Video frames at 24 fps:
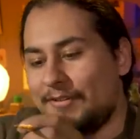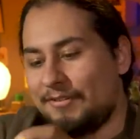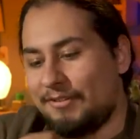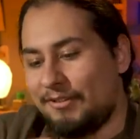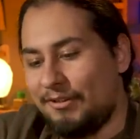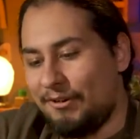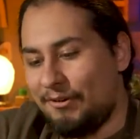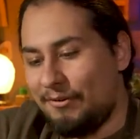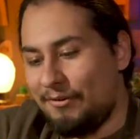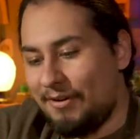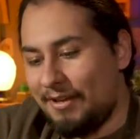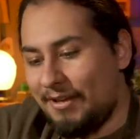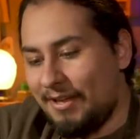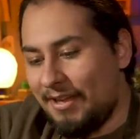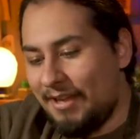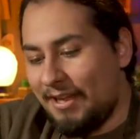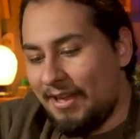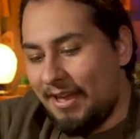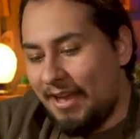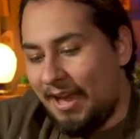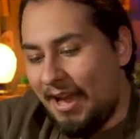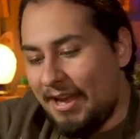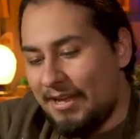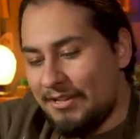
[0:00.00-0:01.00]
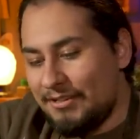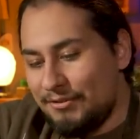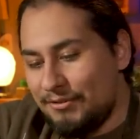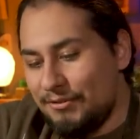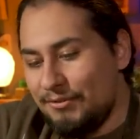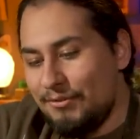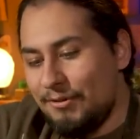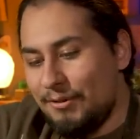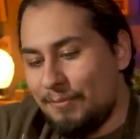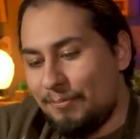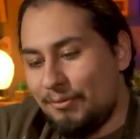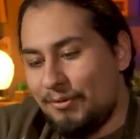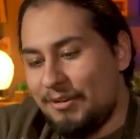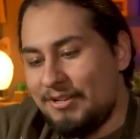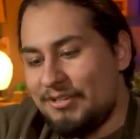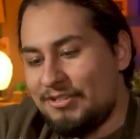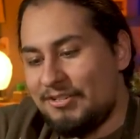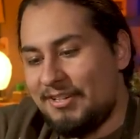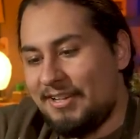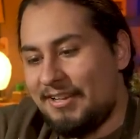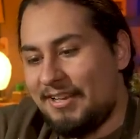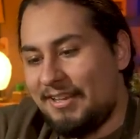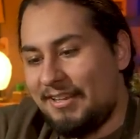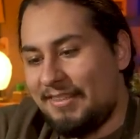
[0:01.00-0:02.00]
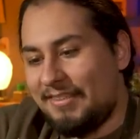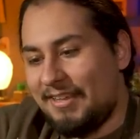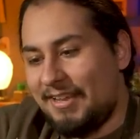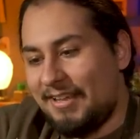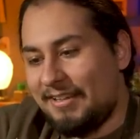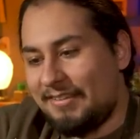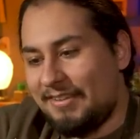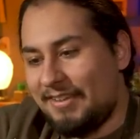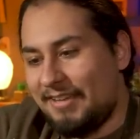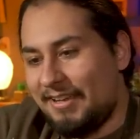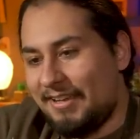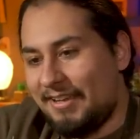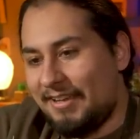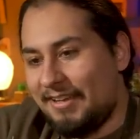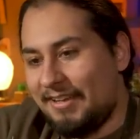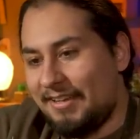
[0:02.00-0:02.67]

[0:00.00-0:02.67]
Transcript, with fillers: So I do appreciate that they